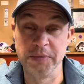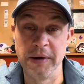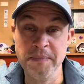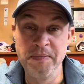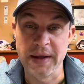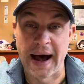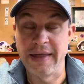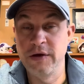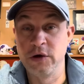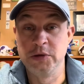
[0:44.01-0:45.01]
But I
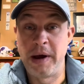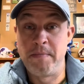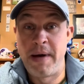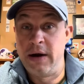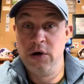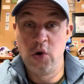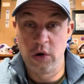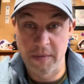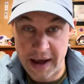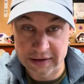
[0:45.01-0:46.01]
think there's been better
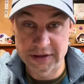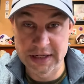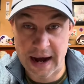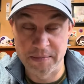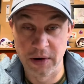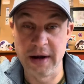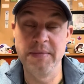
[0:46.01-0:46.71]
quarterbacks than Tom Brady.